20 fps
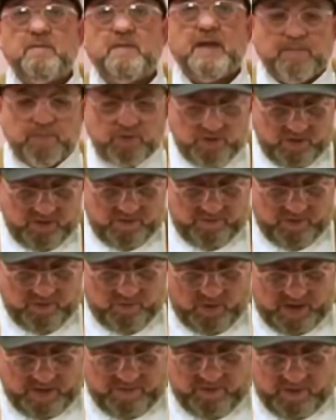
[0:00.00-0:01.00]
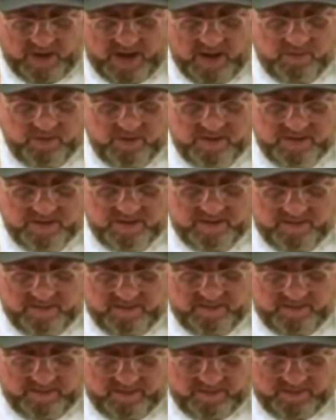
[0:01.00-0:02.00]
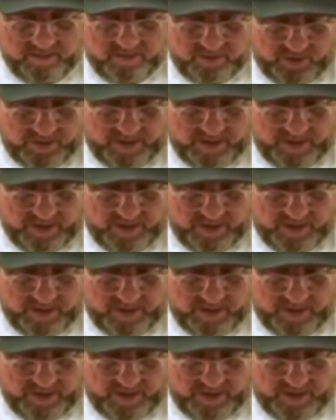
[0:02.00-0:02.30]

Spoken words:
temperature for 24 hours so